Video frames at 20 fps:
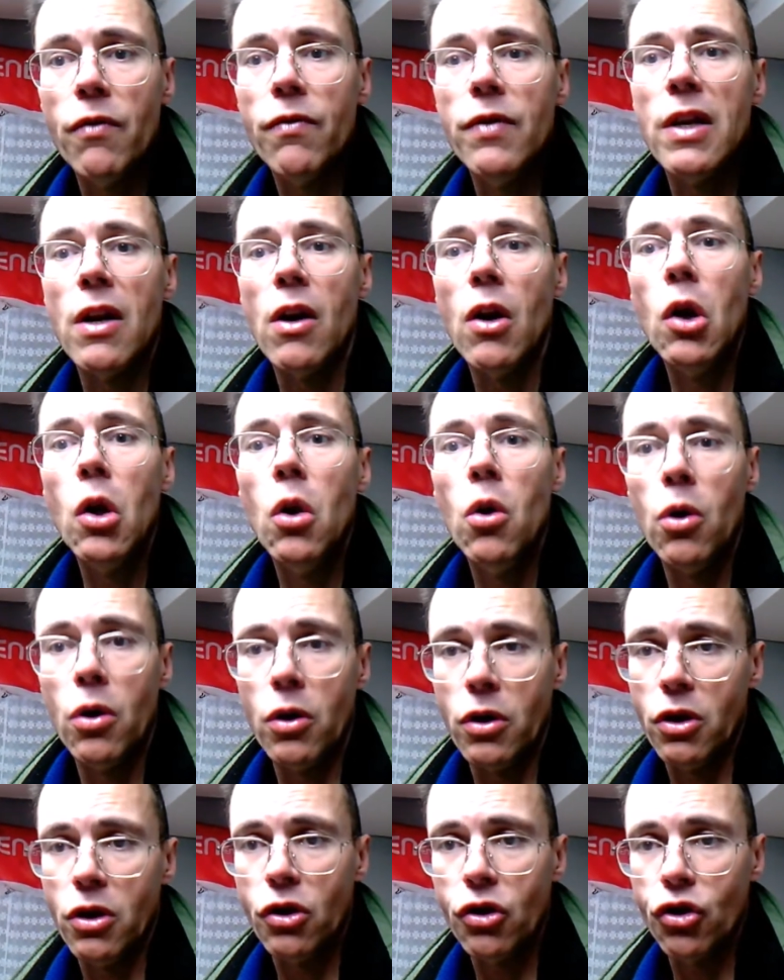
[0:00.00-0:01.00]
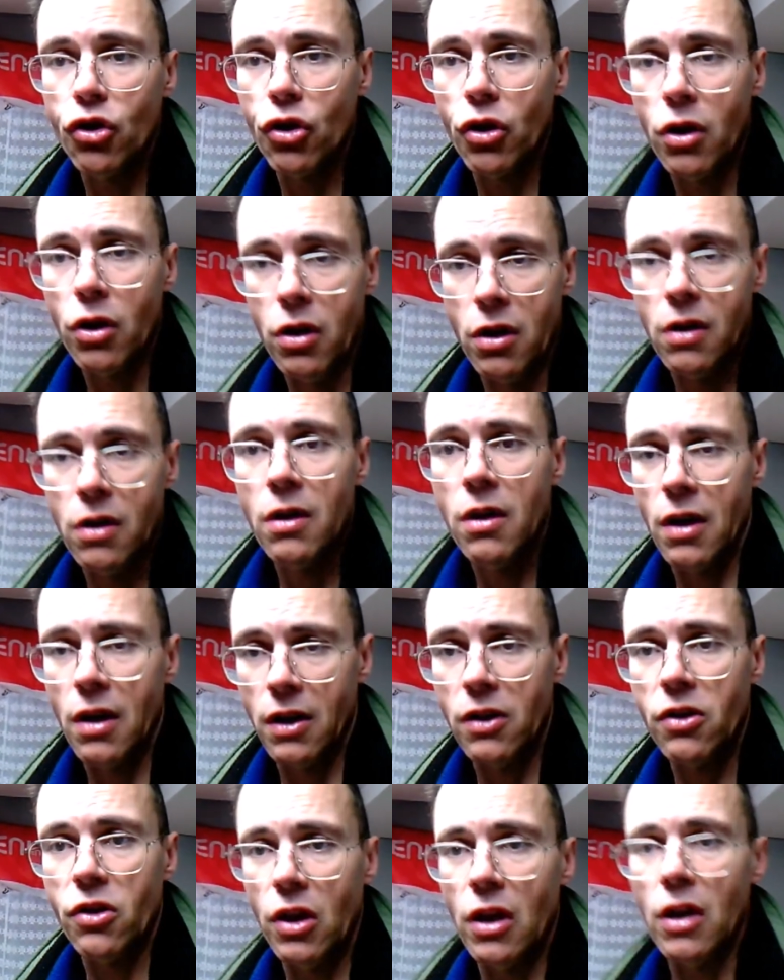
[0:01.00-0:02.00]
of the Lodz,
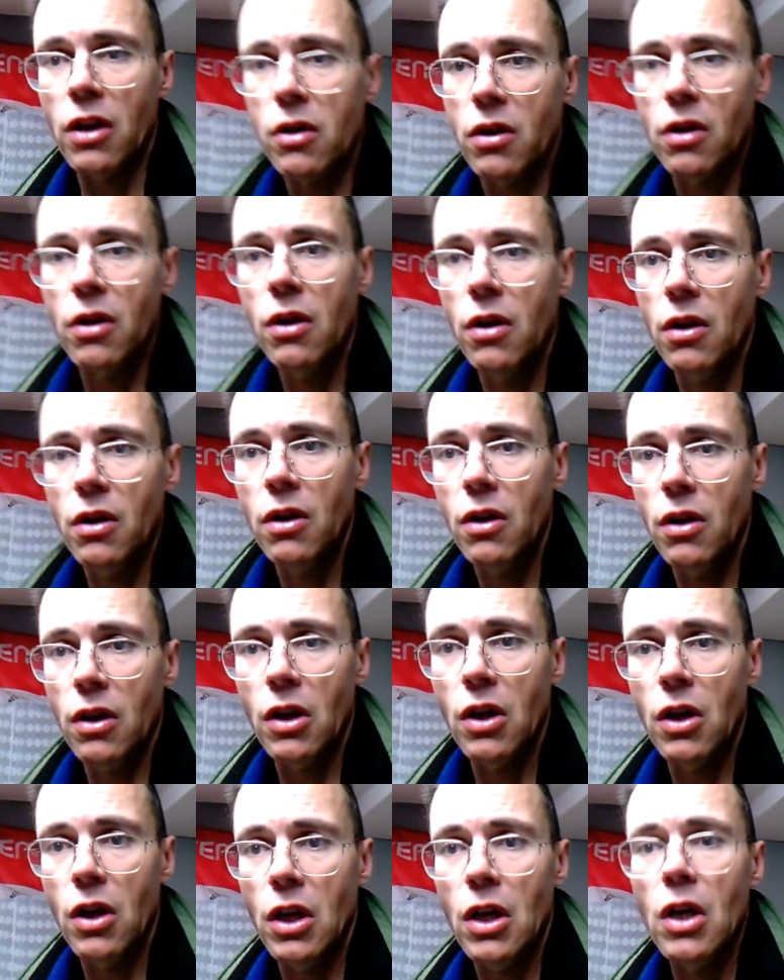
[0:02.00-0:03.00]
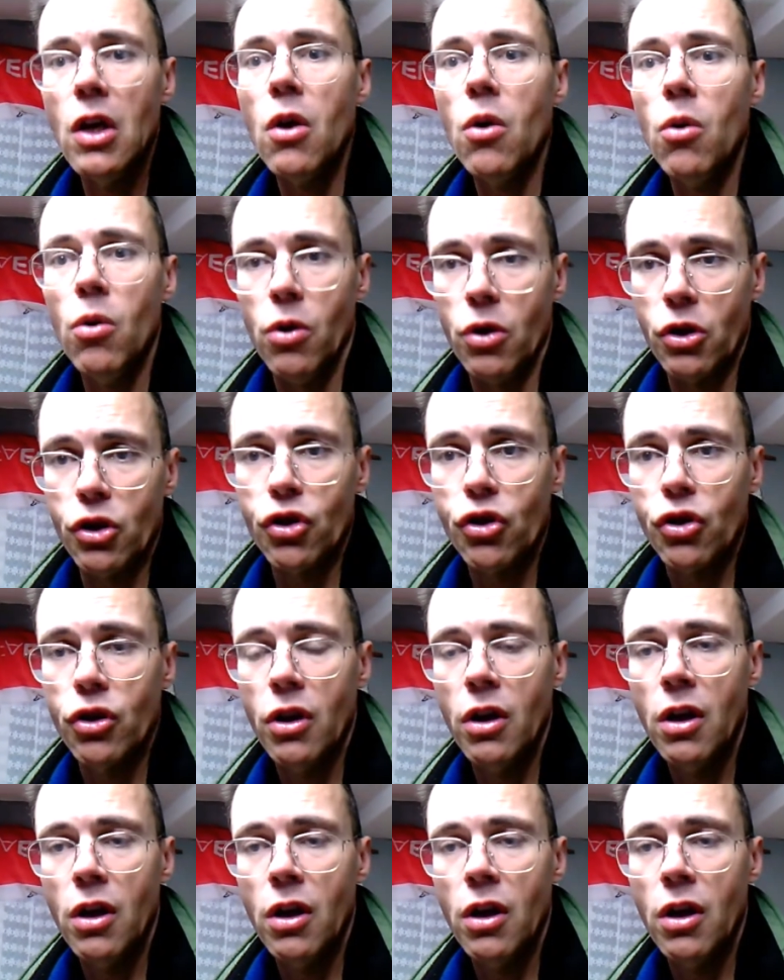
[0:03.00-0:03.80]
he said, in Lodz,